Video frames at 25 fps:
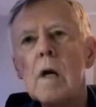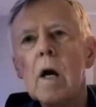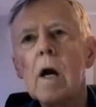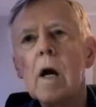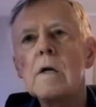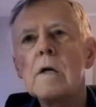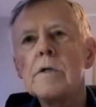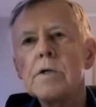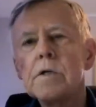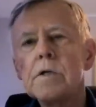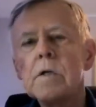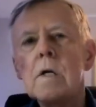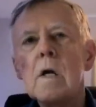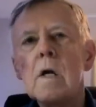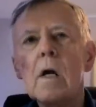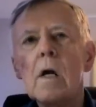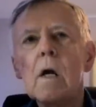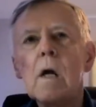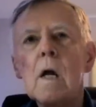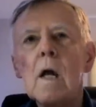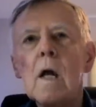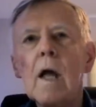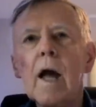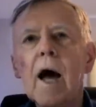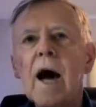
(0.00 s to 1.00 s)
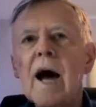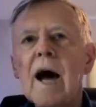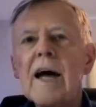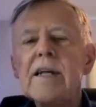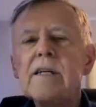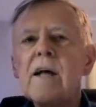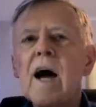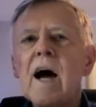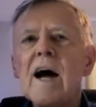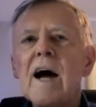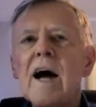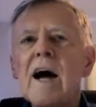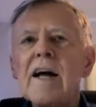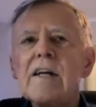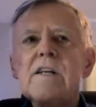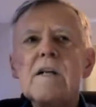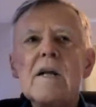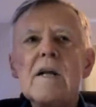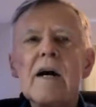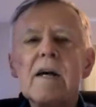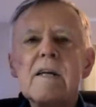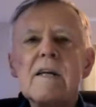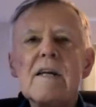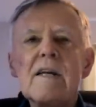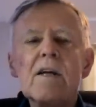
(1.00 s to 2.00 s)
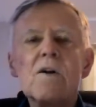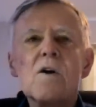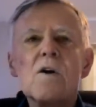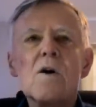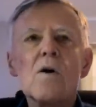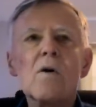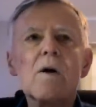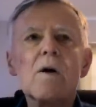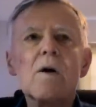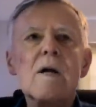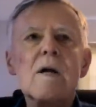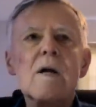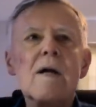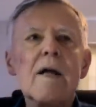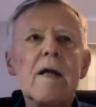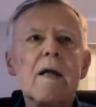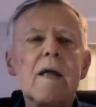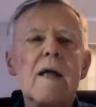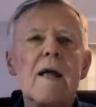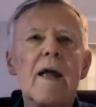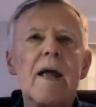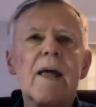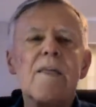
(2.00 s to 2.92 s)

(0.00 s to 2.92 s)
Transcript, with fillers: yes. I, I, you know,